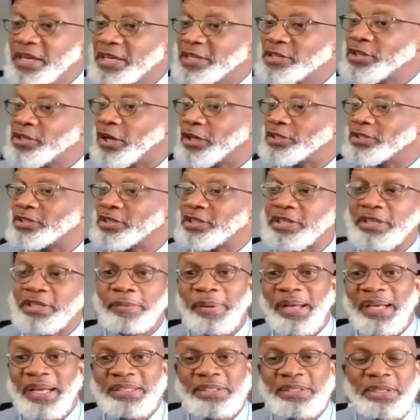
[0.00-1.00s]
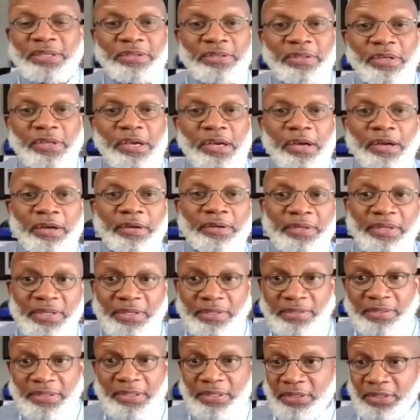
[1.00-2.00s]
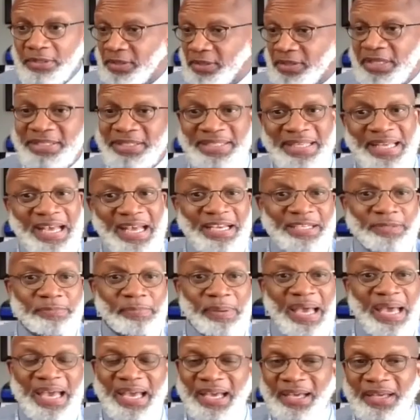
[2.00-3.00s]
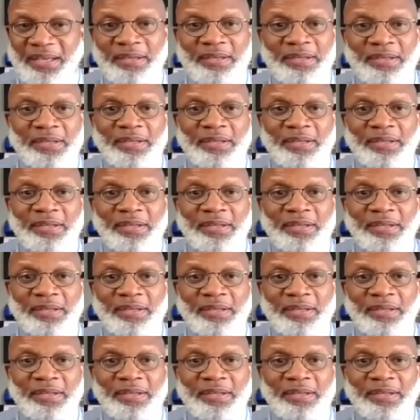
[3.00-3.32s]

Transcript: He tosses it in the back seat of the car. This guy's bag.